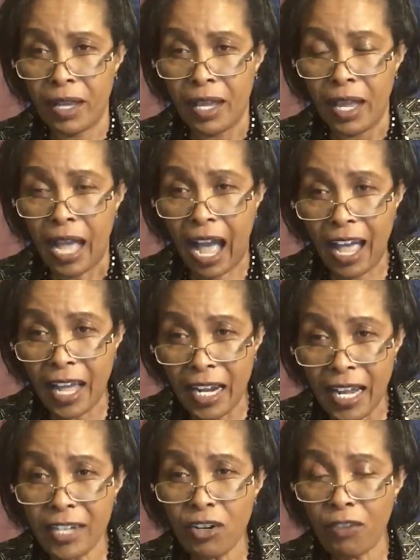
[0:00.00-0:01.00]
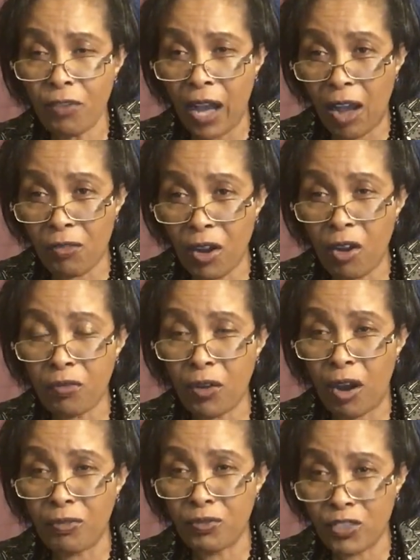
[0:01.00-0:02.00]
a, a rain of, of, of,
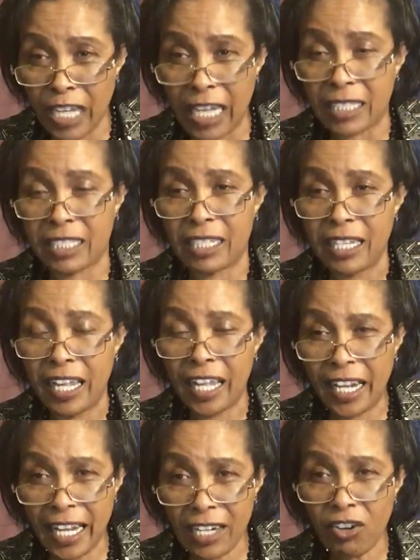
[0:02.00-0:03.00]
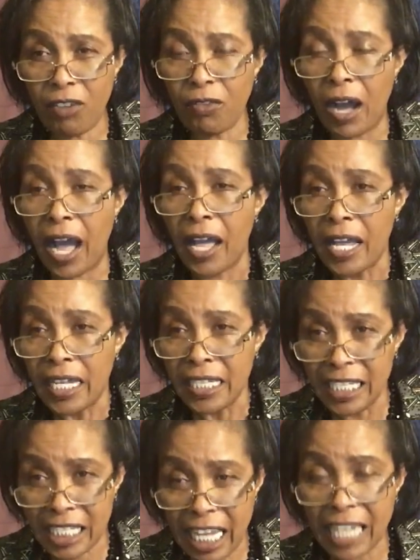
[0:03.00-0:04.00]
of death, a rain of uh,
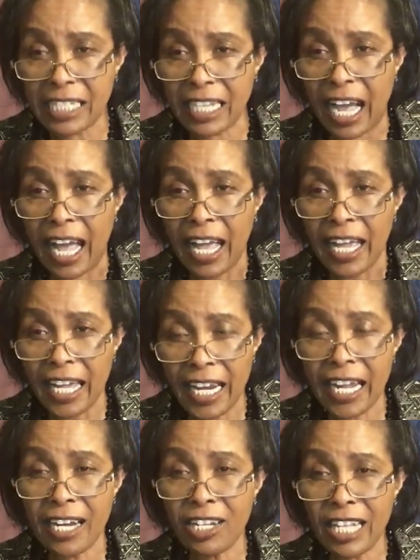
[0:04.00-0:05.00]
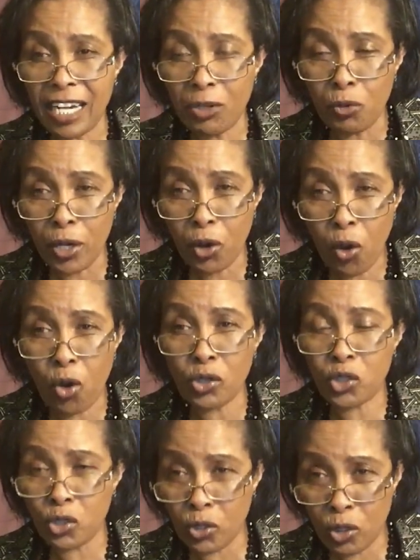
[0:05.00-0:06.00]
disaster, a rain that will cause,
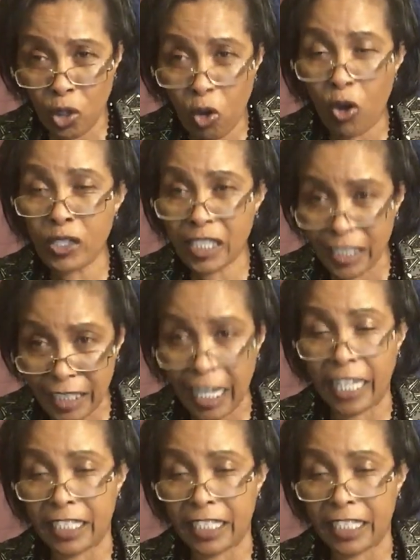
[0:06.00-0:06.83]
cause the death.